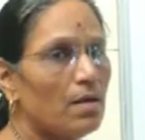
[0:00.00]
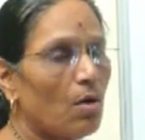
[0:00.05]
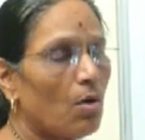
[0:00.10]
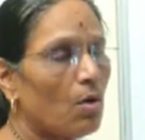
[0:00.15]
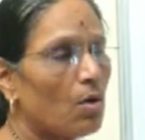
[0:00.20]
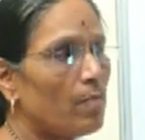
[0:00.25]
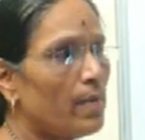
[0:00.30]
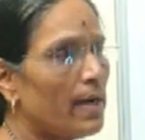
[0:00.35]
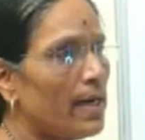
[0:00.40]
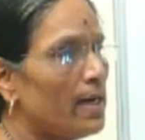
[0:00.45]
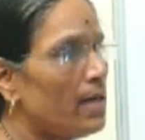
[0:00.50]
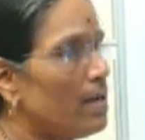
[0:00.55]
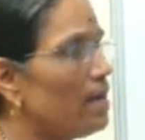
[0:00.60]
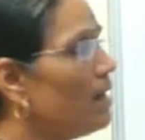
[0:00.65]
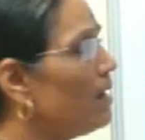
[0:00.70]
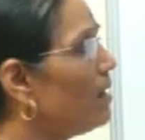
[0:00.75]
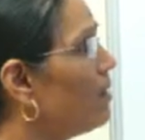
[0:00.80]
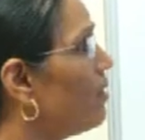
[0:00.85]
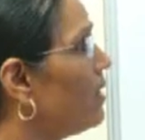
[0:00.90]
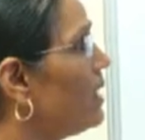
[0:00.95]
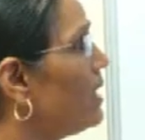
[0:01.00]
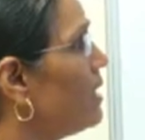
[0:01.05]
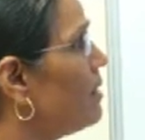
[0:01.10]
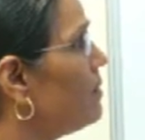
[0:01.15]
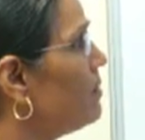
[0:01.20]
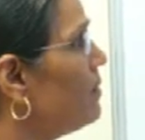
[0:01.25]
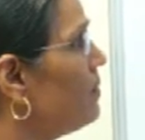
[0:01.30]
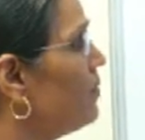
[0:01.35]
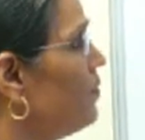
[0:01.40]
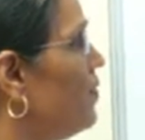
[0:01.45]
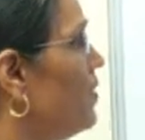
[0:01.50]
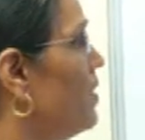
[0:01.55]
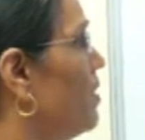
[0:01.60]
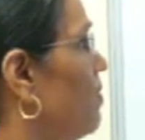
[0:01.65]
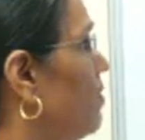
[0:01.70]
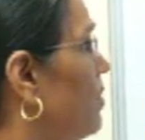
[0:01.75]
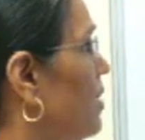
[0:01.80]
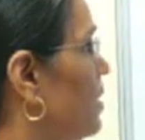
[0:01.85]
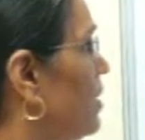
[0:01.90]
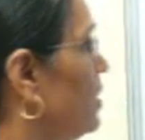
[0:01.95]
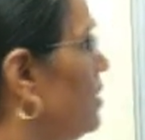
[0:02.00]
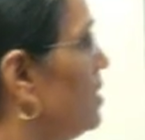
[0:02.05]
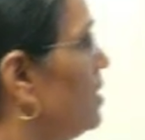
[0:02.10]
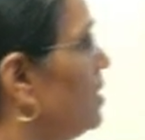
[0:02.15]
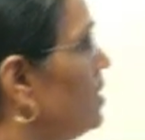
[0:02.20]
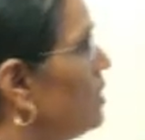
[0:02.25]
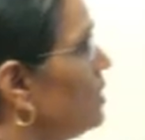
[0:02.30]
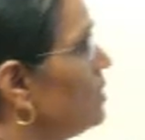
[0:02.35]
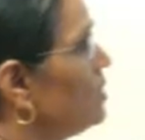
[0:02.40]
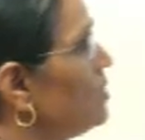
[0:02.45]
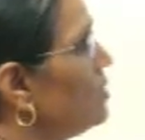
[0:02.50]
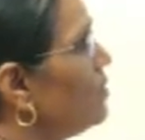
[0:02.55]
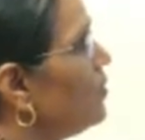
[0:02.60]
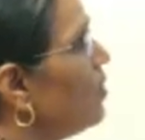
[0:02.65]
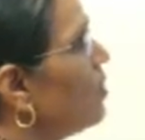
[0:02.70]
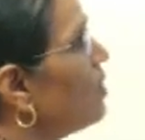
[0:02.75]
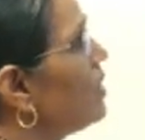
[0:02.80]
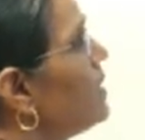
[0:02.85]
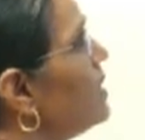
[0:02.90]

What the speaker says: orbital quantum number. So for